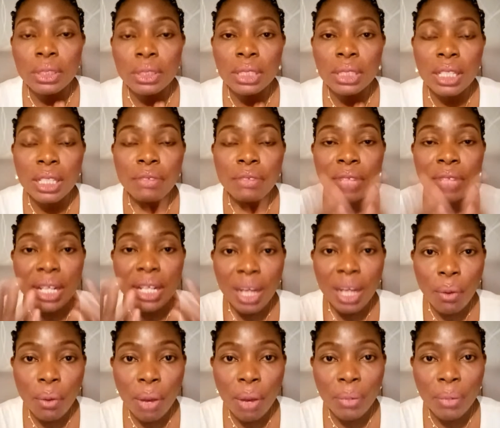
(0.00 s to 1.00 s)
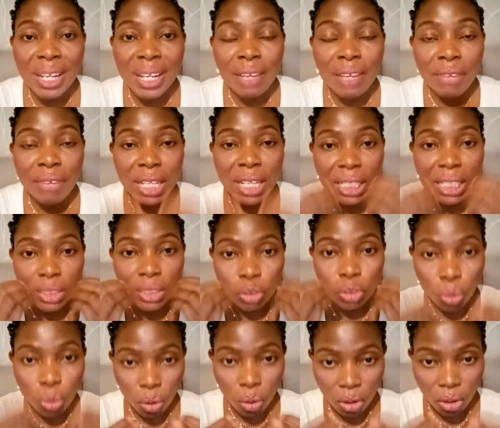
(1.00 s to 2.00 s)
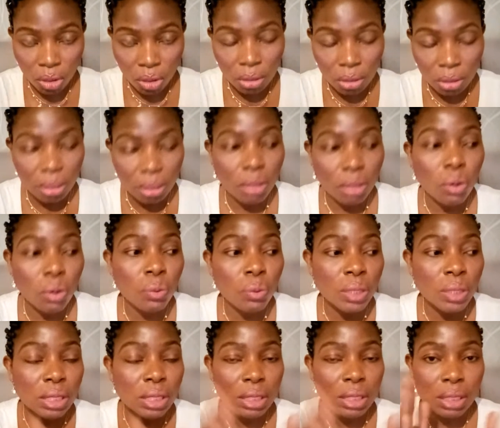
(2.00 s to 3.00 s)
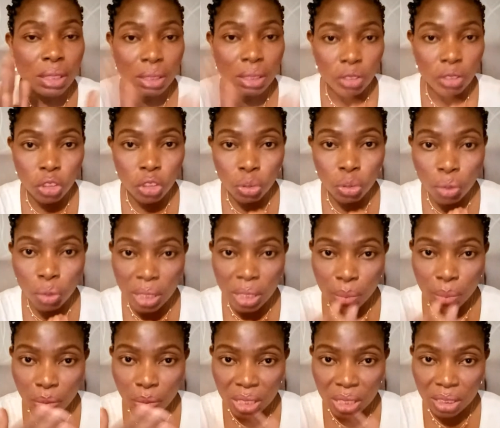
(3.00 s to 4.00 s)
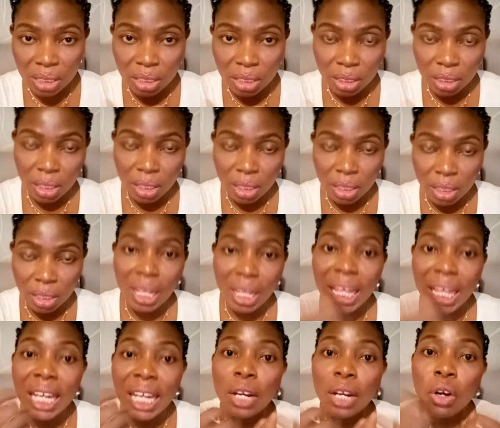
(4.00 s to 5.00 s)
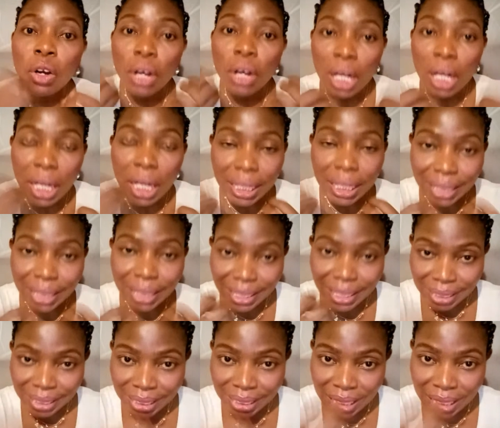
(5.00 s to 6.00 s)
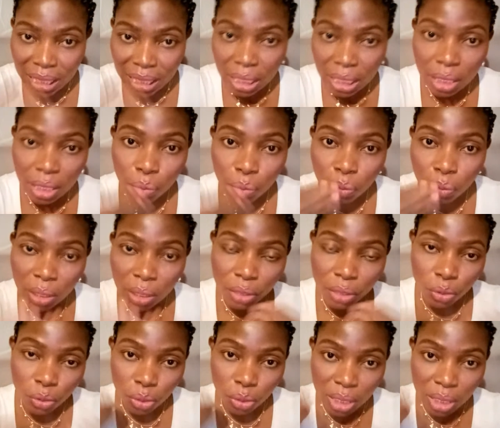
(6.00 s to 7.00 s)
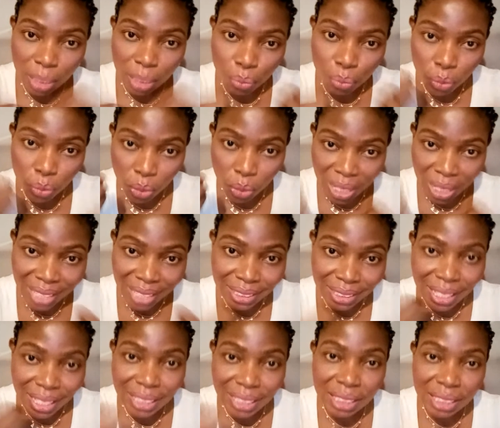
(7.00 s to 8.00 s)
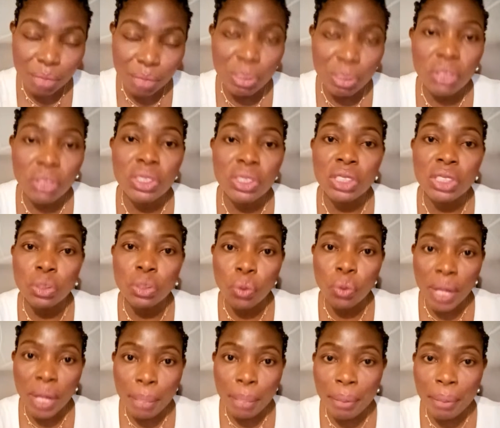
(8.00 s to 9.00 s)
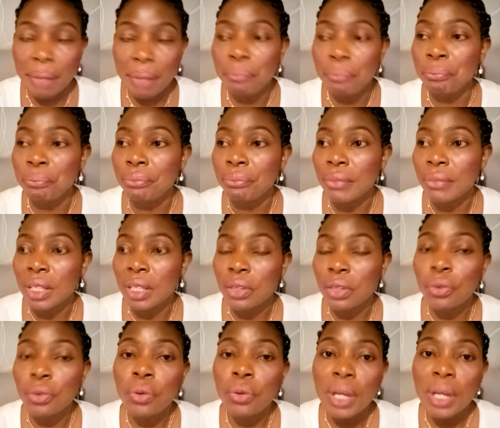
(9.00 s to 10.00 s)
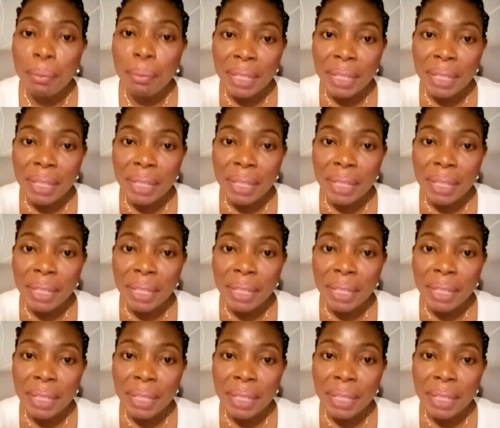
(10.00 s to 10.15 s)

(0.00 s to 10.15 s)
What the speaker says: if na that one, whenever they talk, always show image and let am see the way you take pronounce that thing, because it go help am. It go help